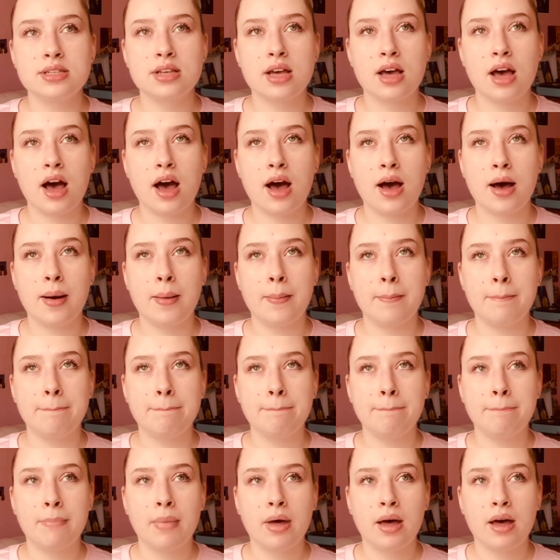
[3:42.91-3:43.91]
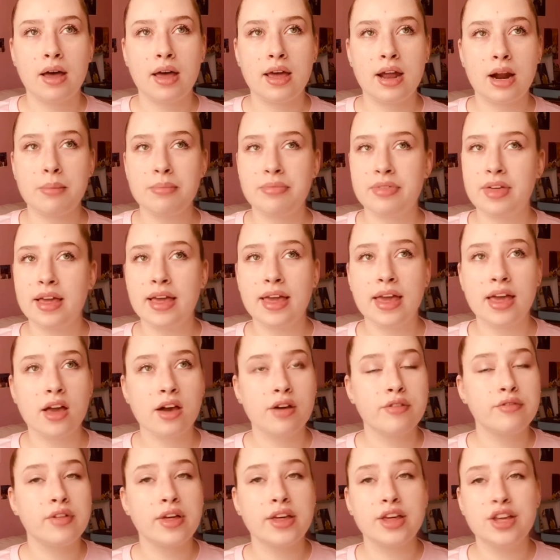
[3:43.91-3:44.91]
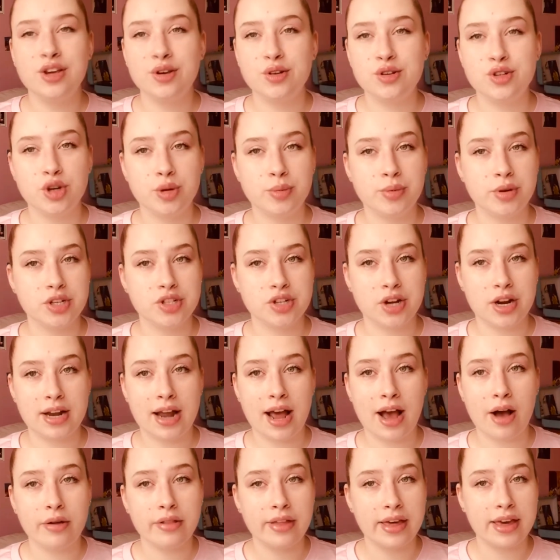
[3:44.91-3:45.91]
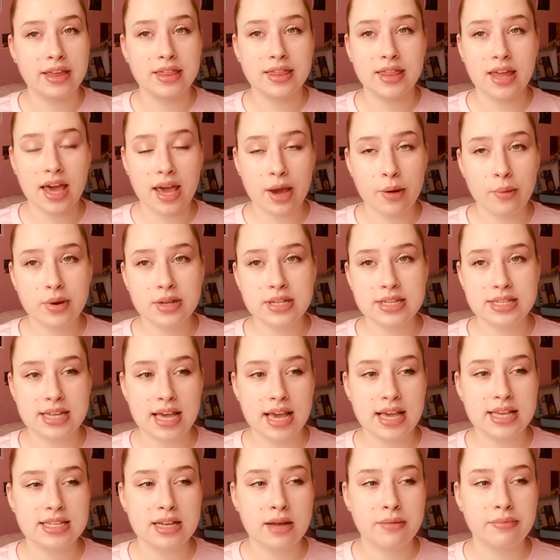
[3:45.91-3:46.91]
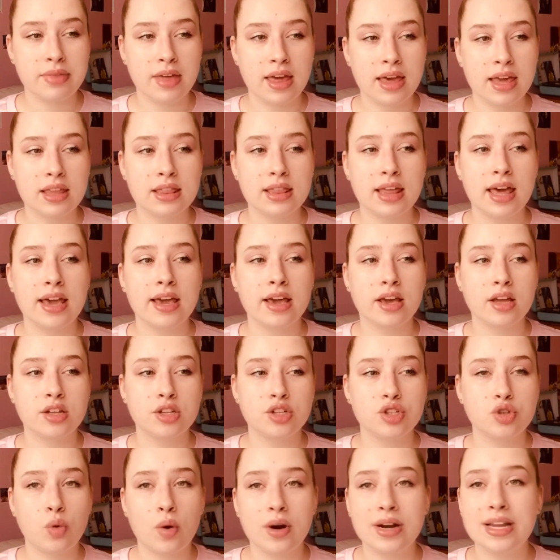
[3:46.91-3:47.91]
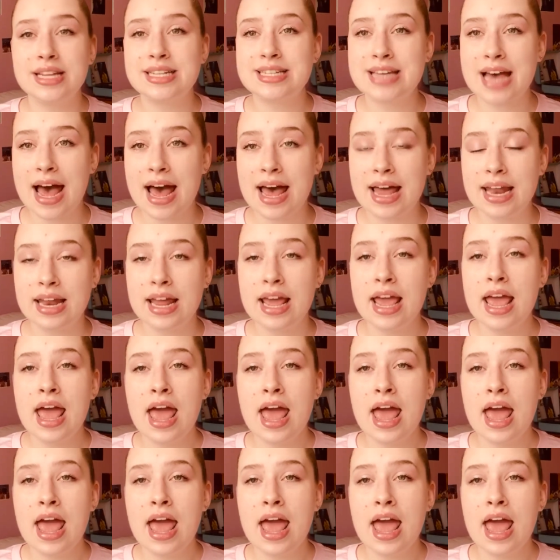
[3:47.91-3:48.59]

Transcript: and I'm thinking of like YouTubers right now, like they would say something in like 2010,